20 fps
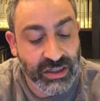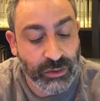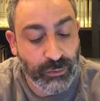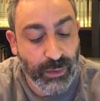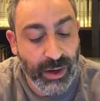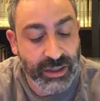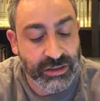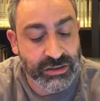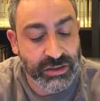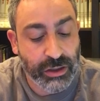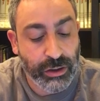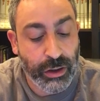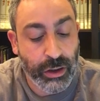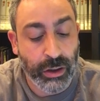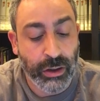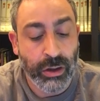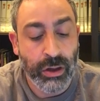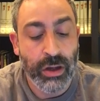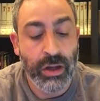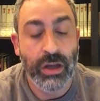in raising
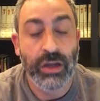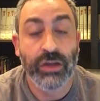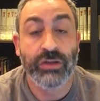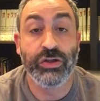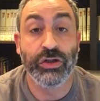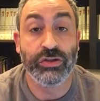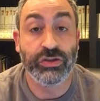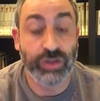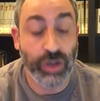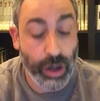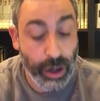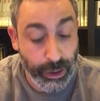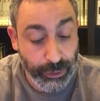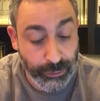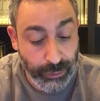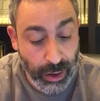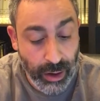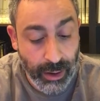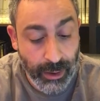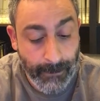her to
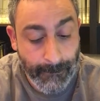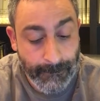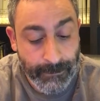Torah,